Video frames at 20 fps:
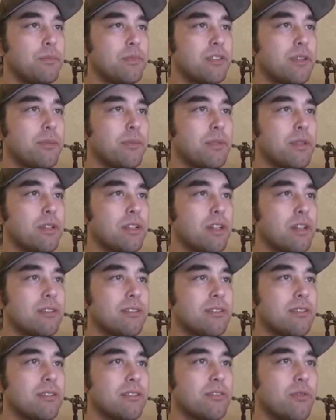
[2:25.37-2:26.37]
some of the
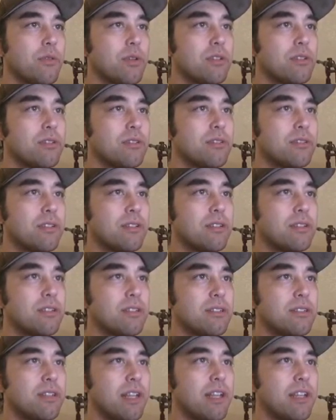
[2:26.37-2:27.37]
nonsense ones
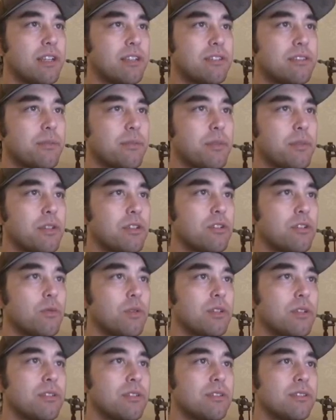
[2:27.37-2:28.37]
and take some of the good
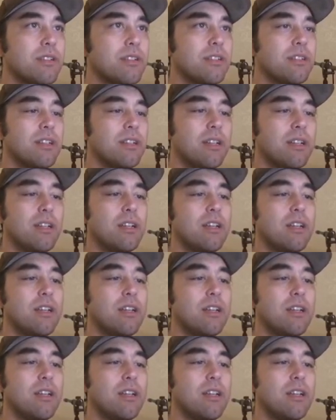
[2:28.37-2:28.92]
ones and